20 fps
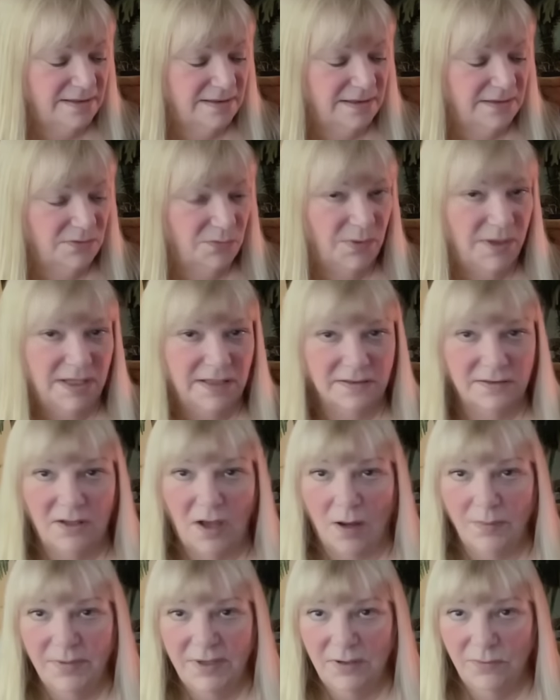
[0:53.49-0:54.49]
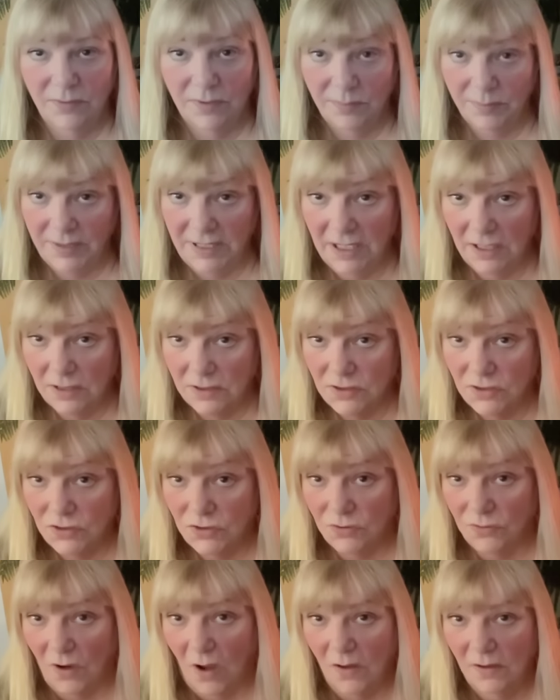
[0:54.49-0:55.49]
This week's topic will be
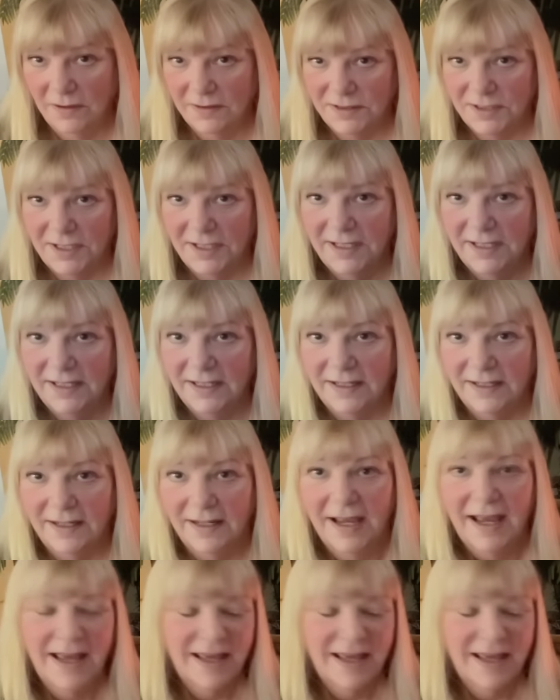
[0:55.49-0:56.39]
astrology,